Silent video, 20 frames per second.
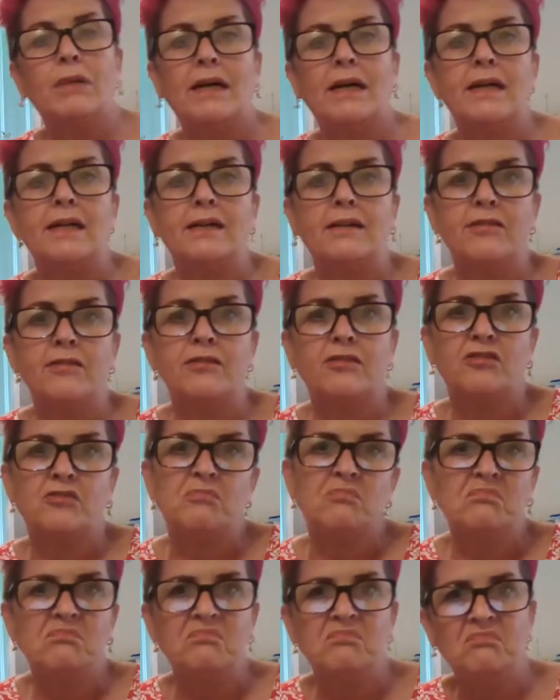
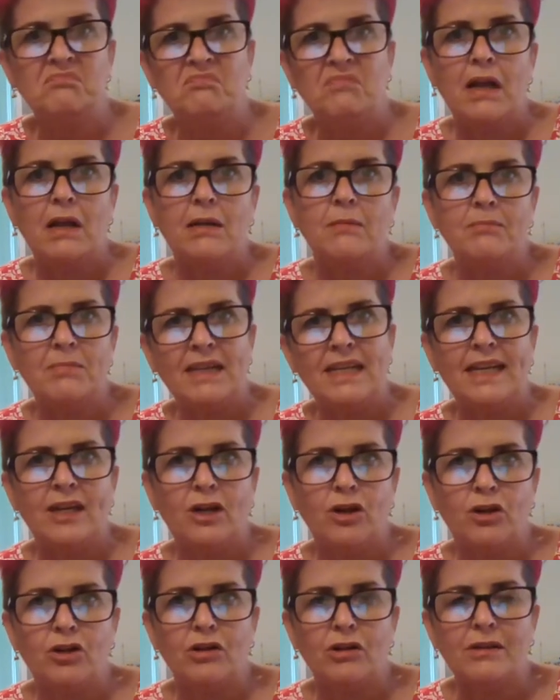bargains mini
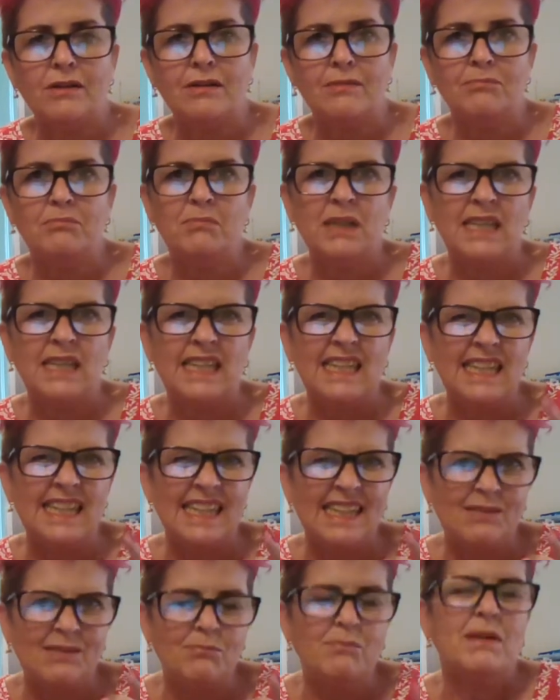haul,
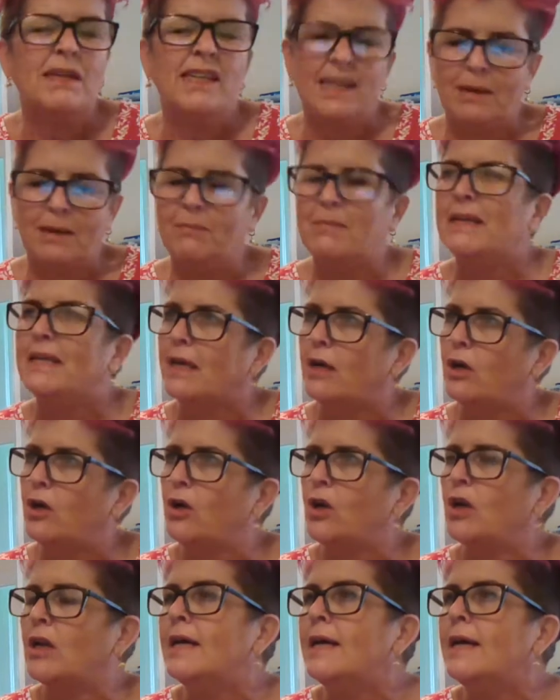mini
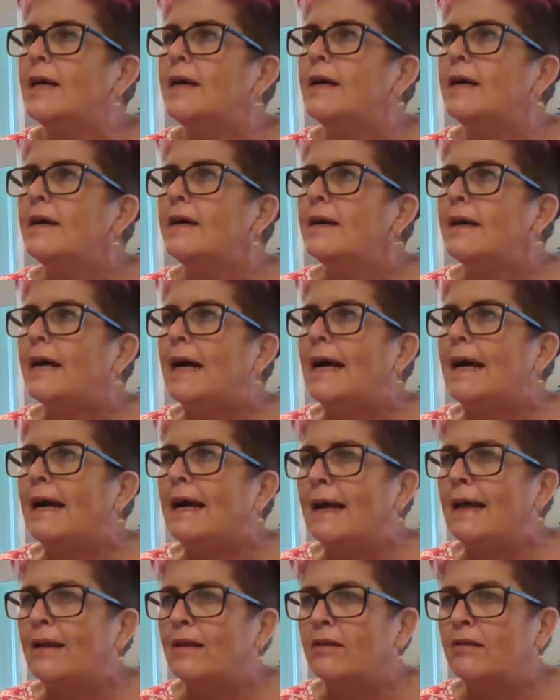haul,
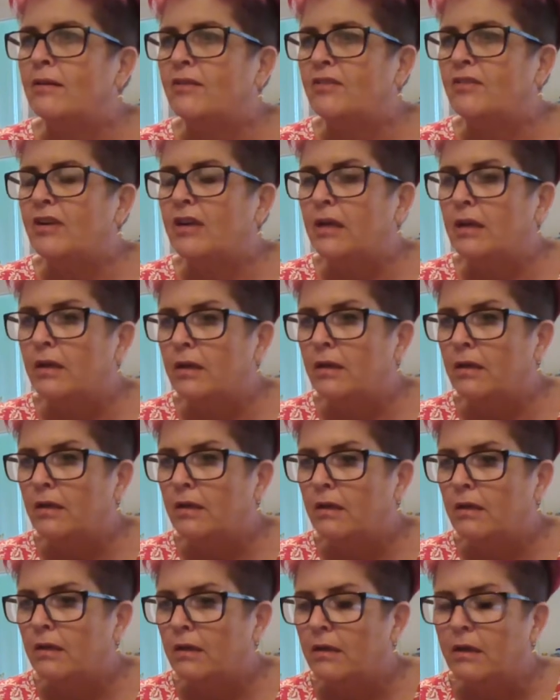and
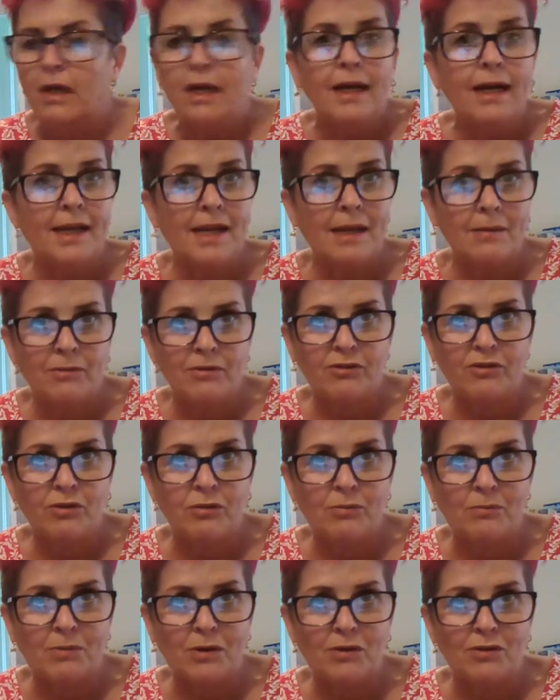an
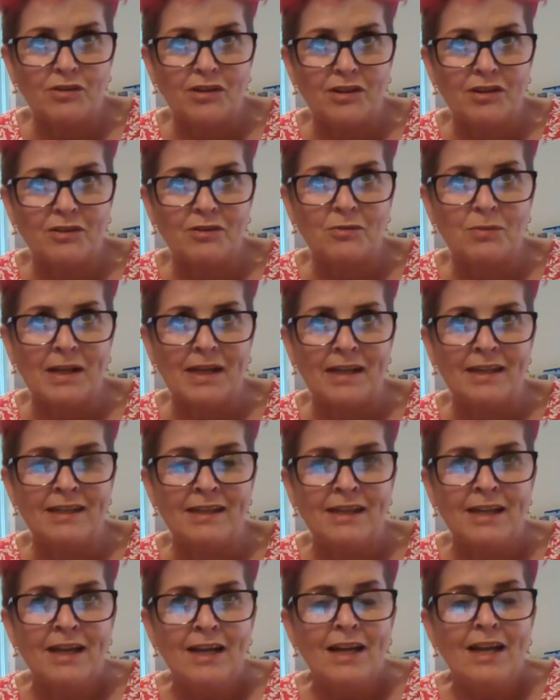Amazon unboxing as well.
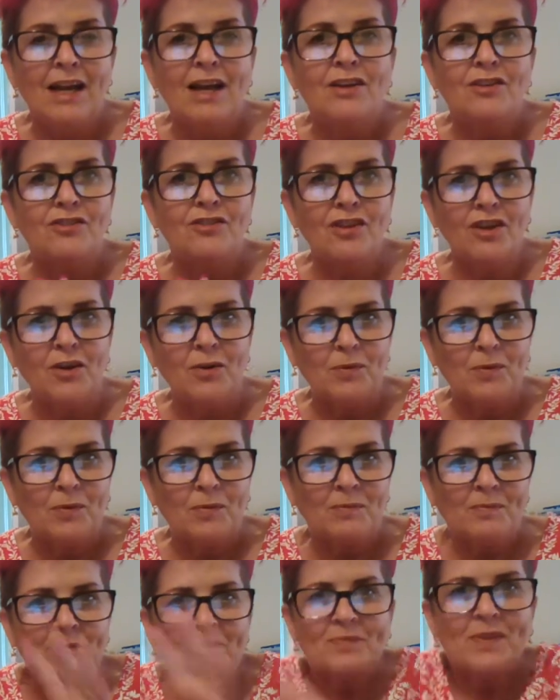So
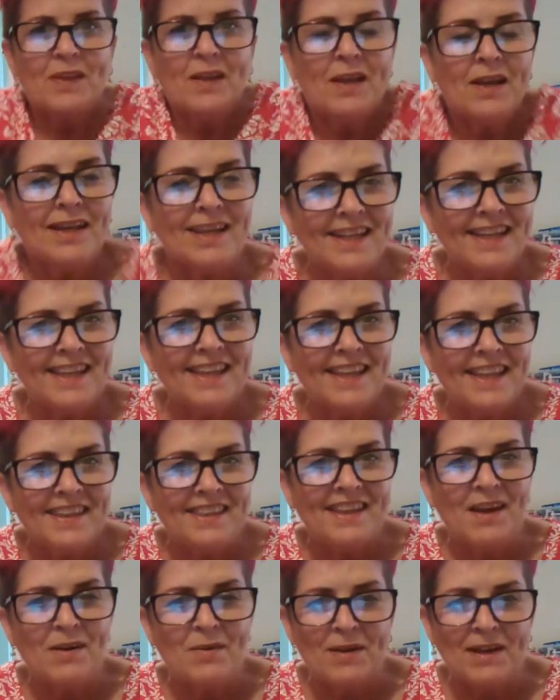
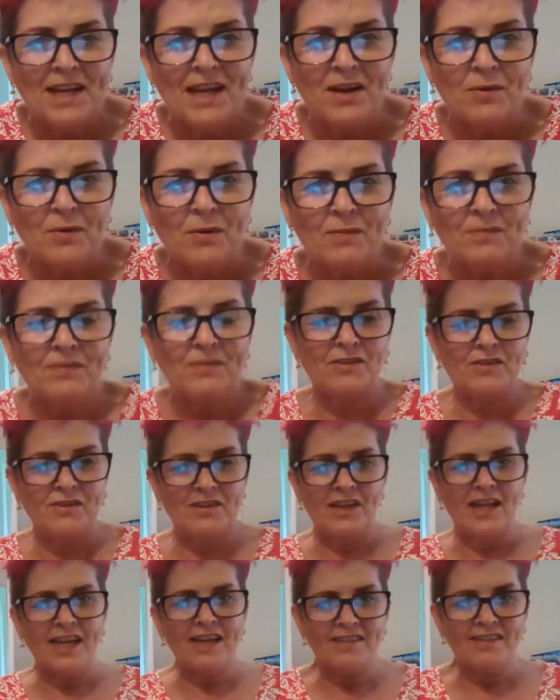there we go.
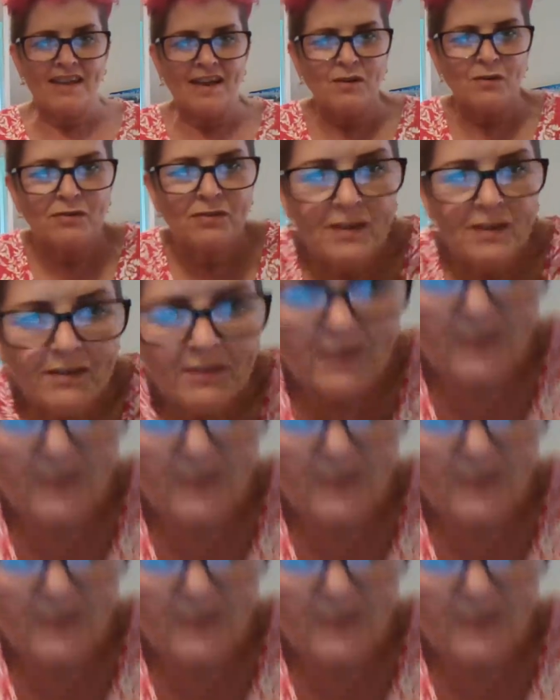Today's outfit of